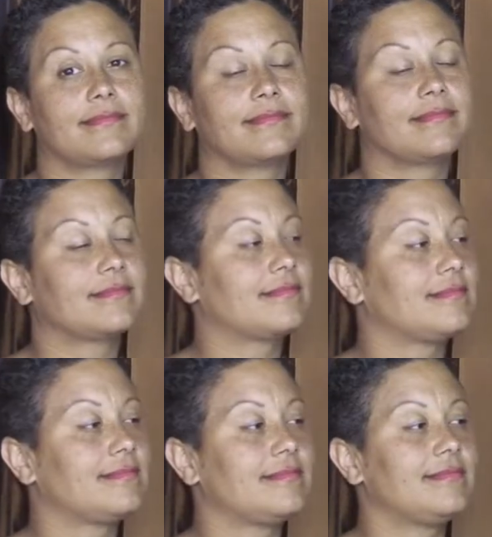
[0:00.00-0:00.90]

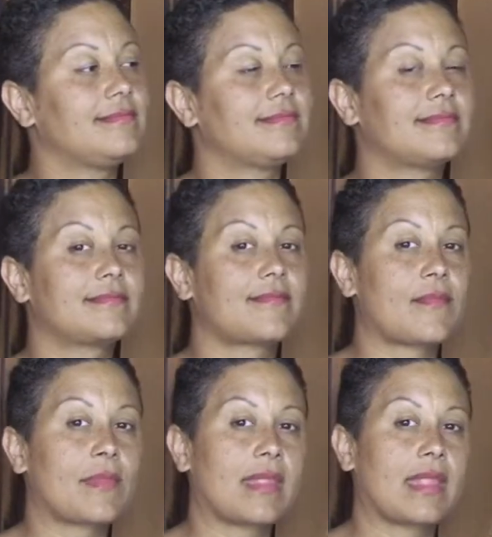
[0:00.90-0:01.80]

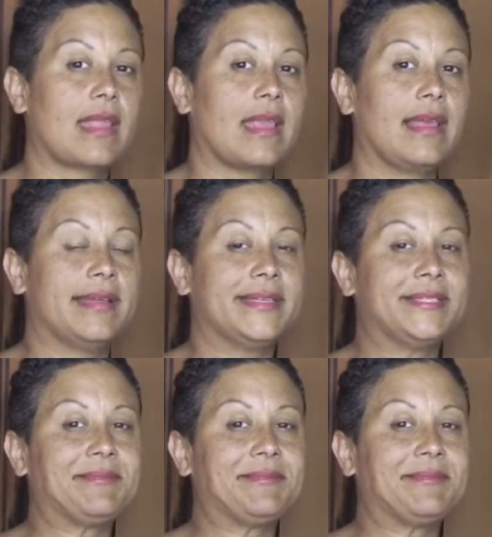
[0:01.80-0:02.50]
[no speech]